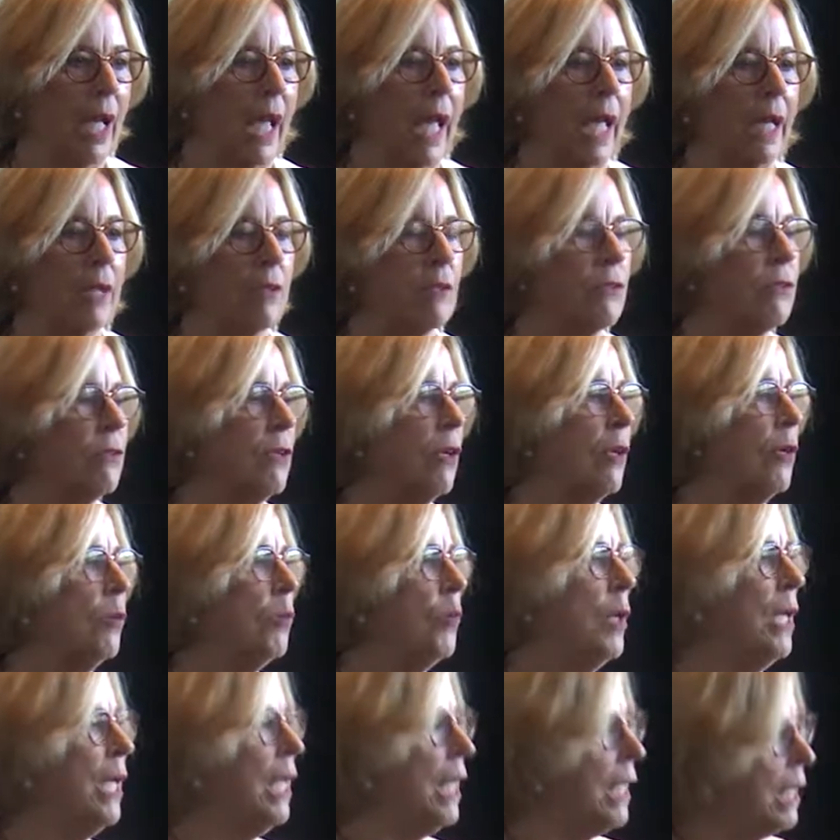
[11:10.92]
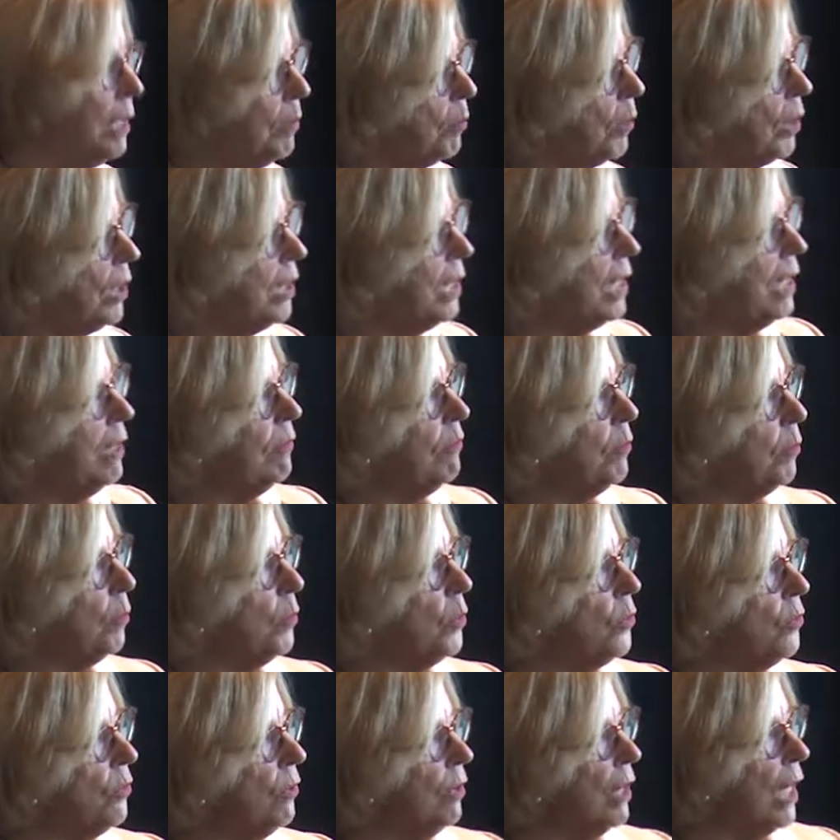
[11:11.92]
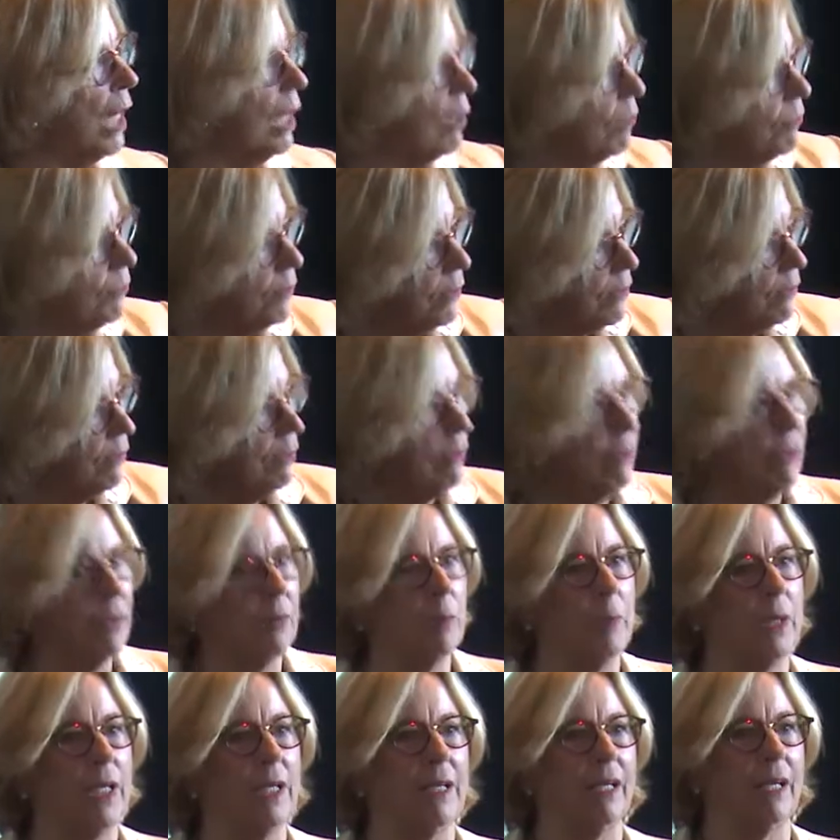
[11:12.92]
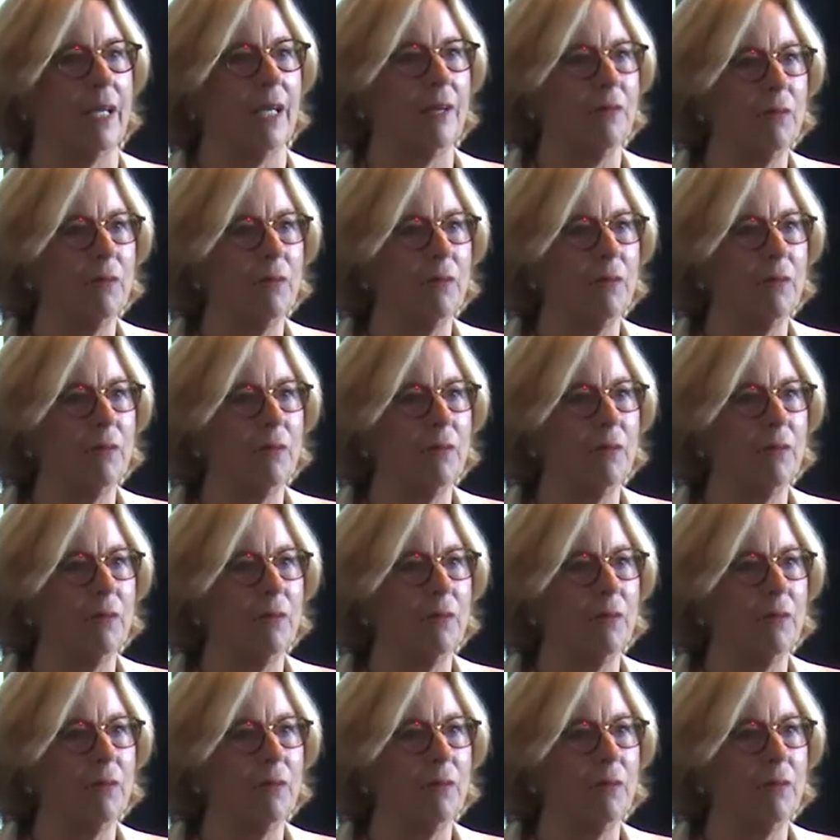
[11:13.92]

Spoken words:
And so when anybody ever brought an elephant into the meeting,